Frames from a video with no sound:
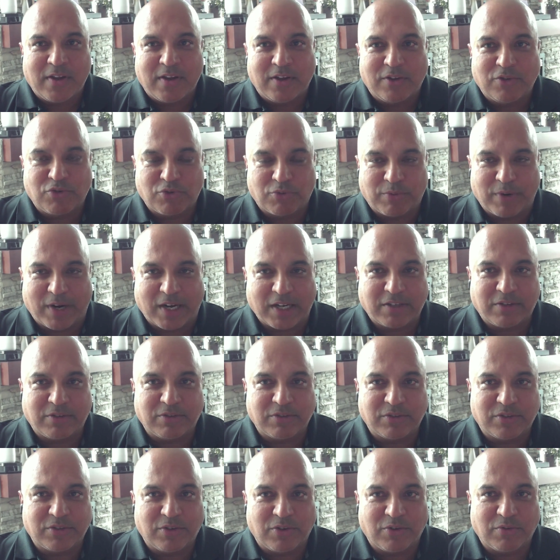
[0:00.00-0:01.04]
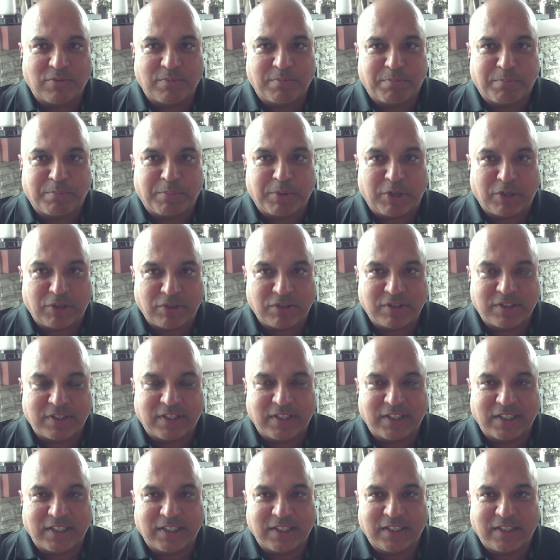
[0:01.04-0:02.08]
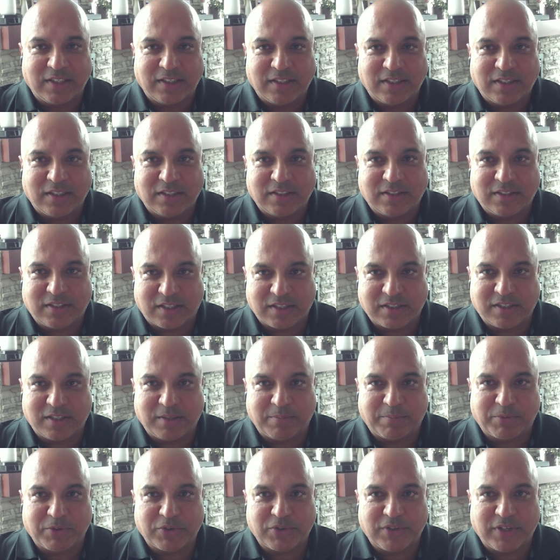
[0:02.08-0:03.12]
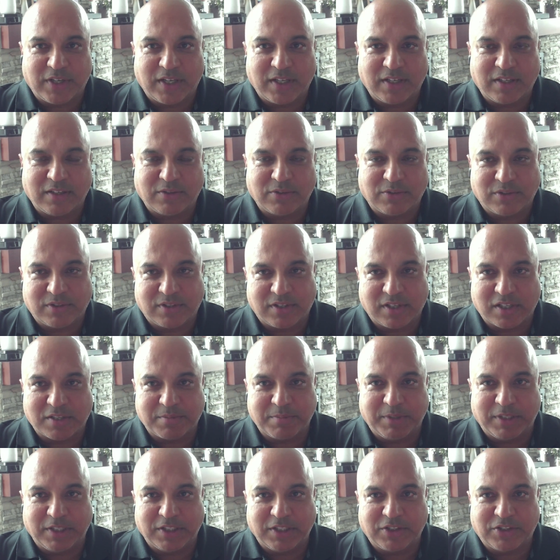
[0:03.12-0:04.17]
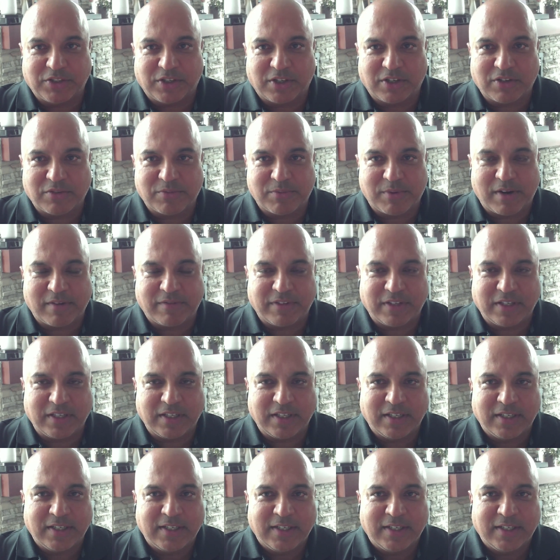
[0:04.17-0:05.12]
Directors own personally 60%, or 6 million shares roughly.